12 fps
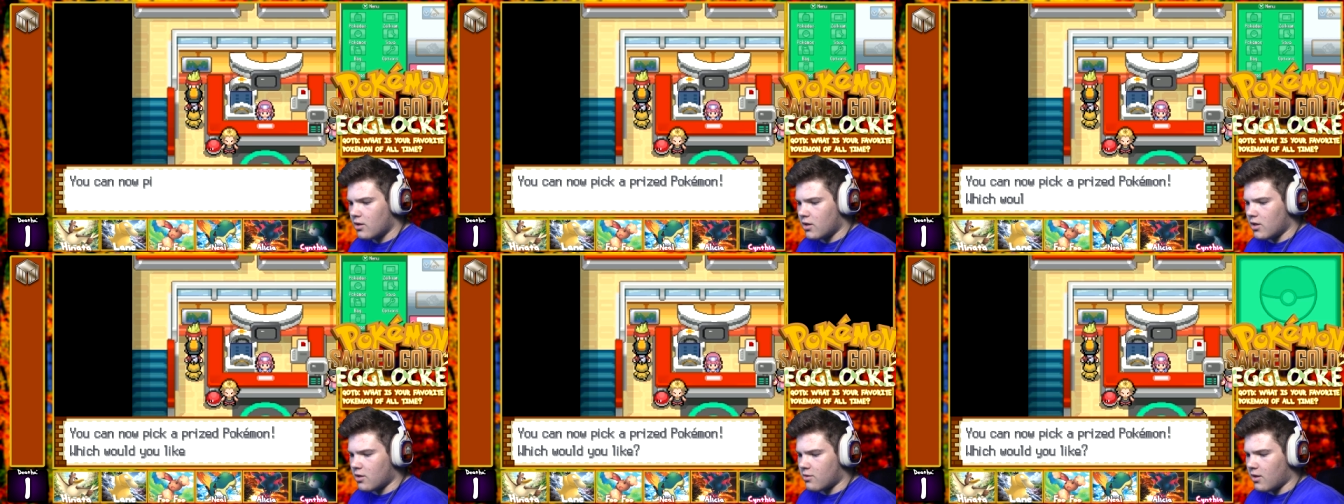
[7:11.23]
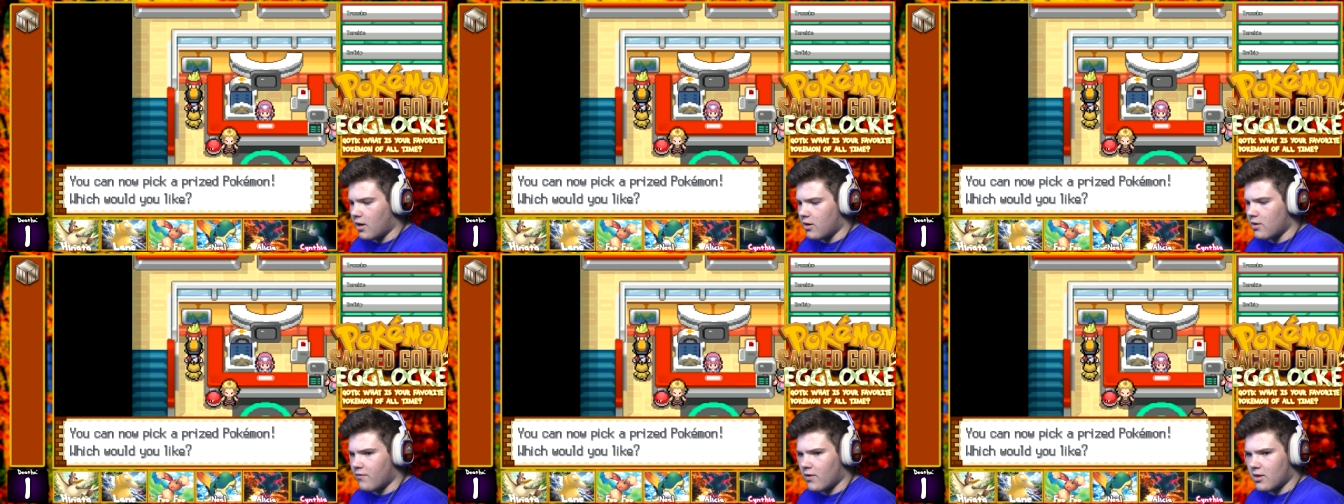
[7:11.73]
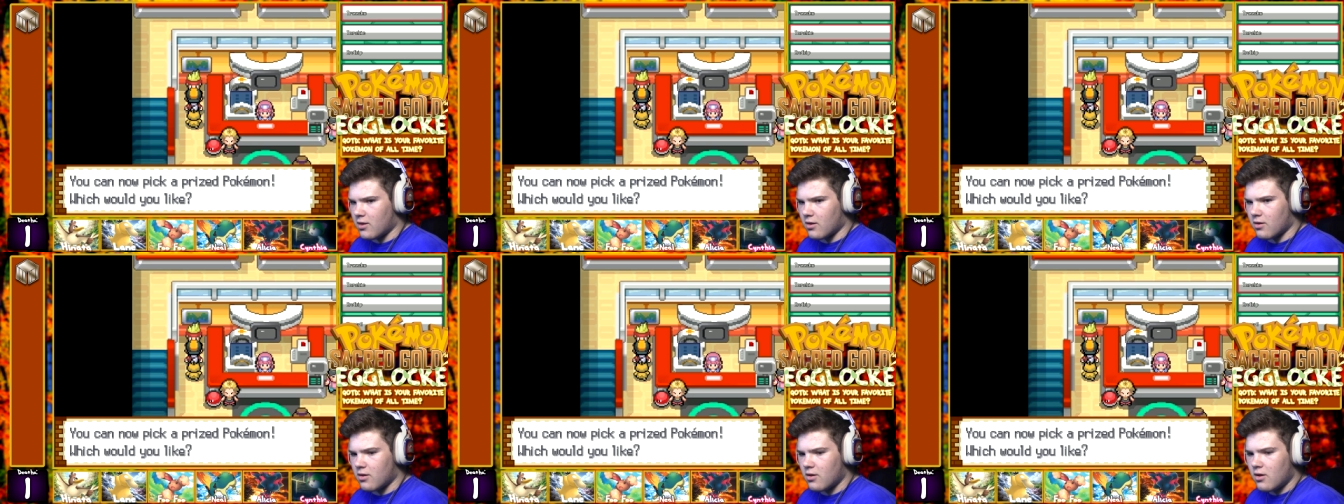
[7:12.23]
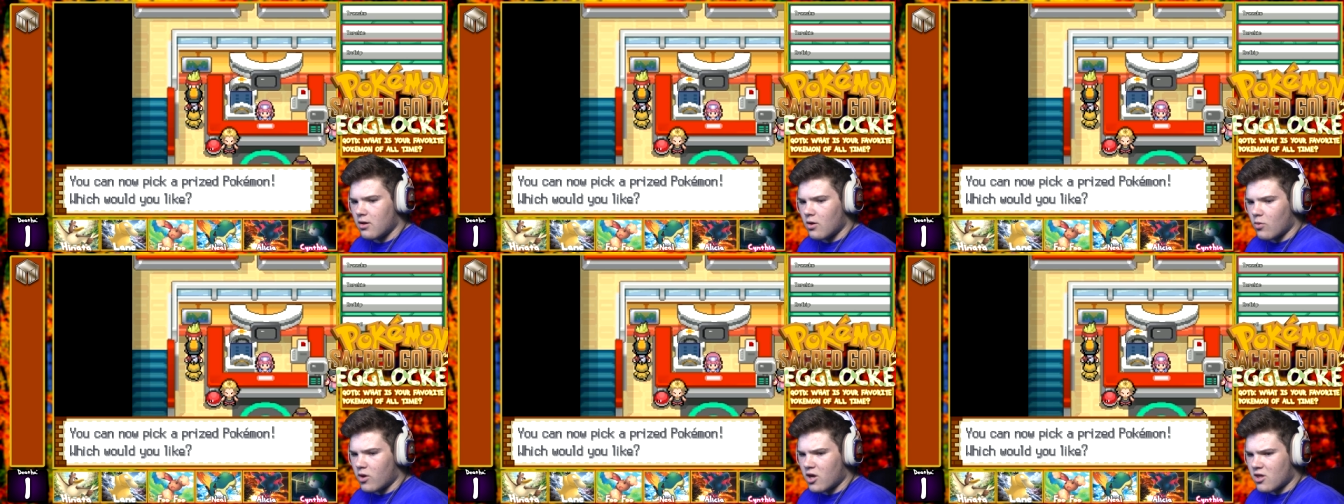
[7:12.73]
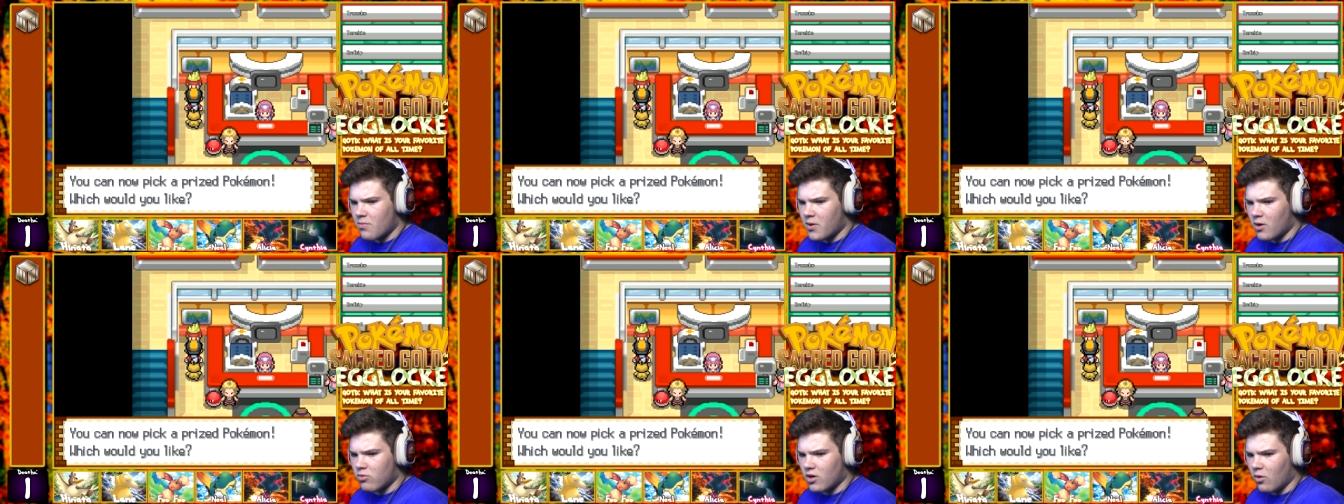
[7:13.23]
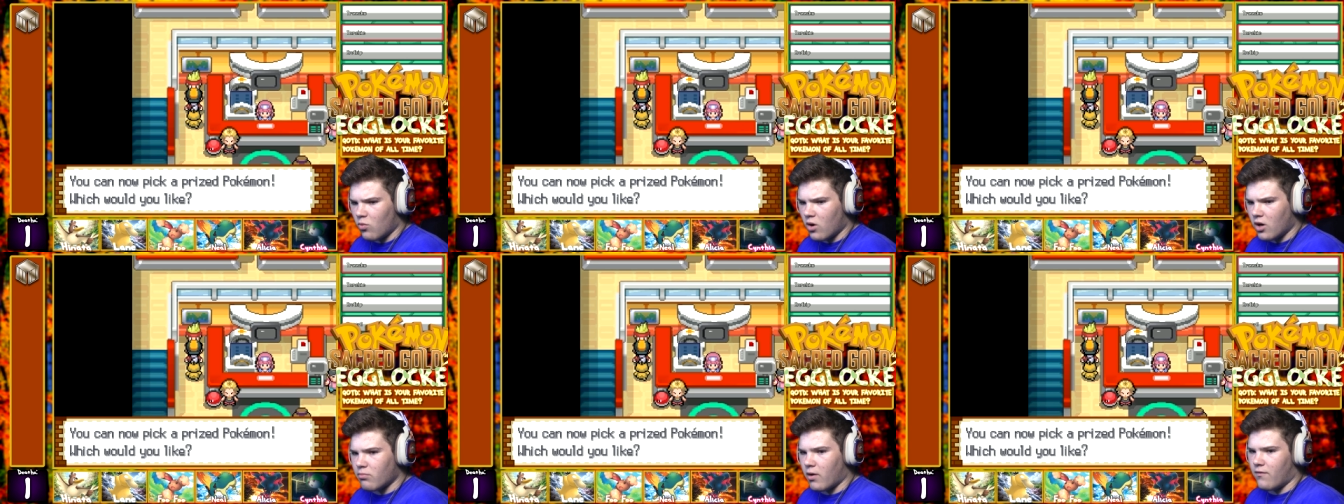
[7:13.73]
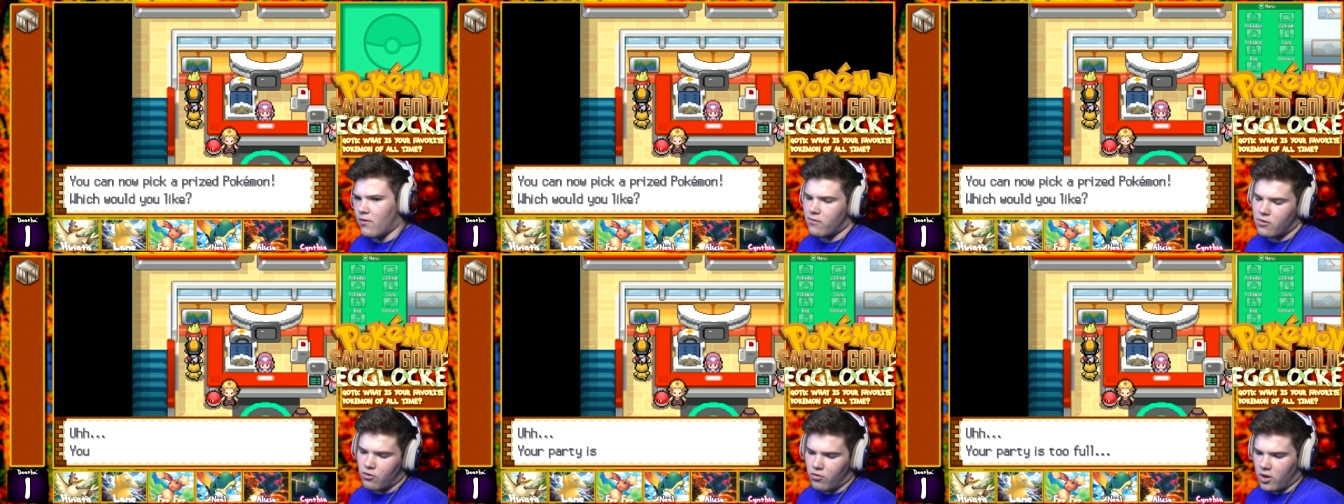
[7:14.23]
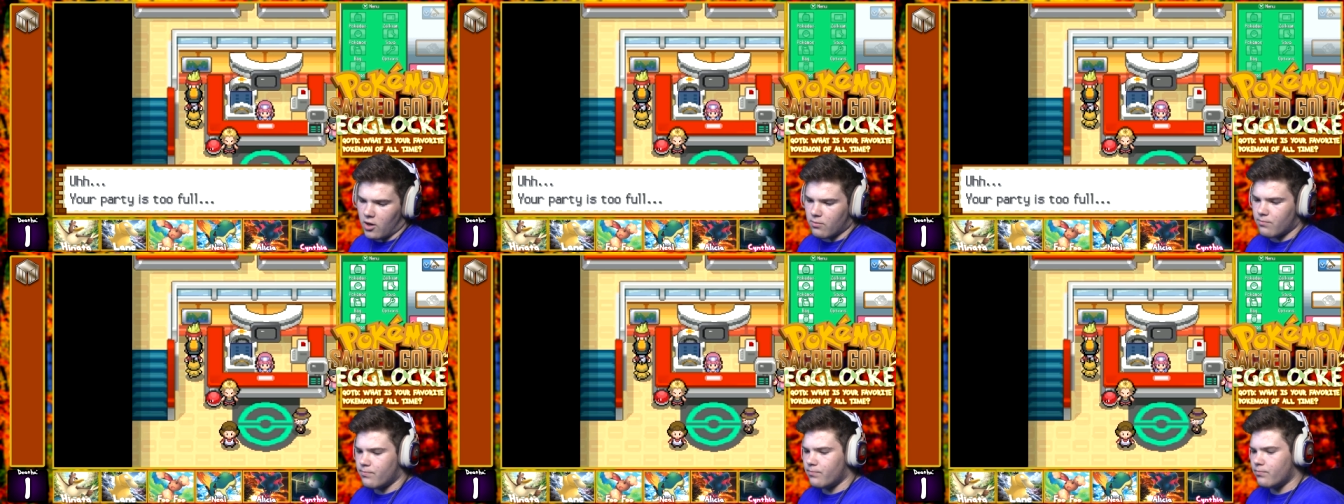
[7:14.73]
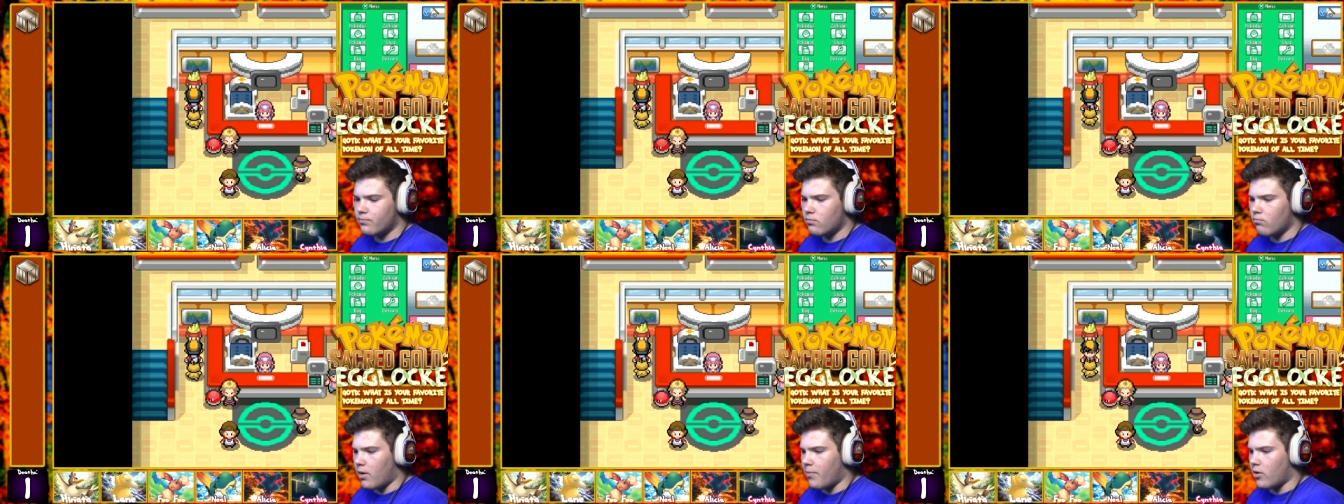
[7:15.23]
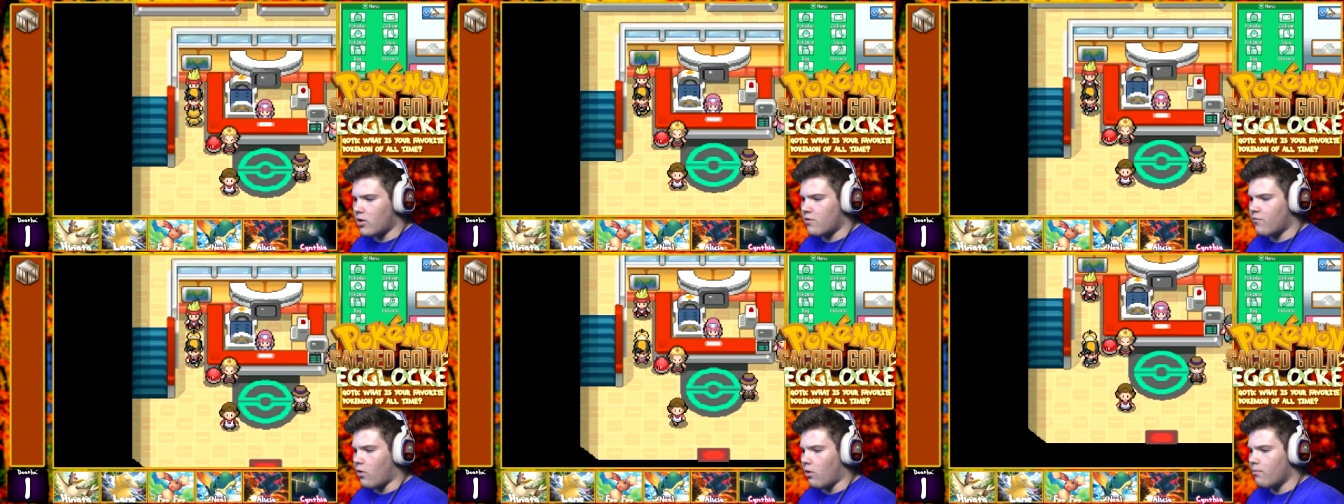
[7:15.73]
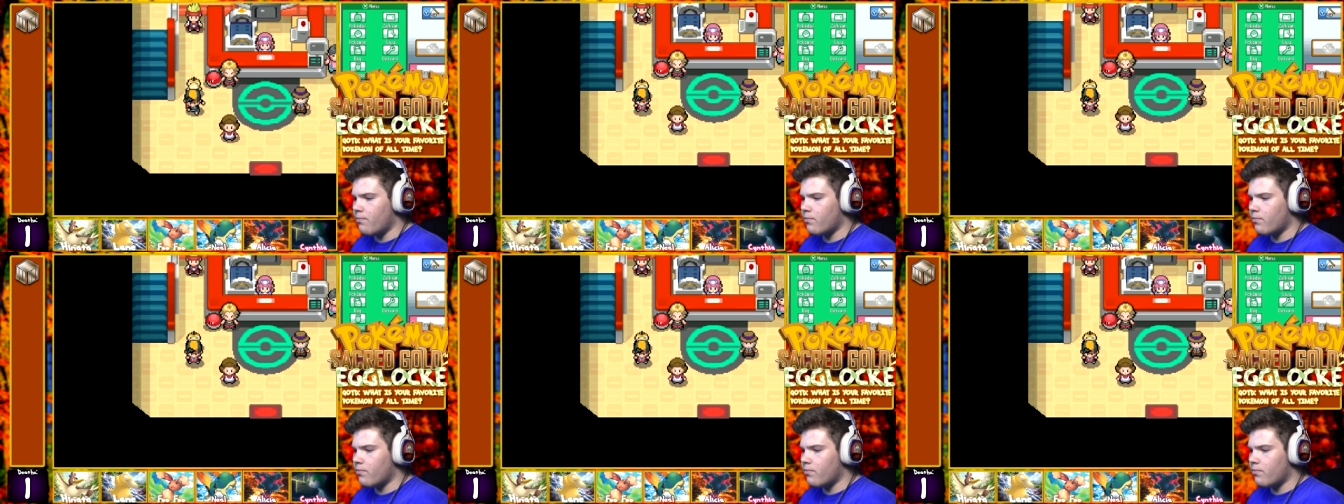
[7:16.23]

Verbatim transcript: He has higher defenses. We get to pick what I want my favorite streak out. My party's full.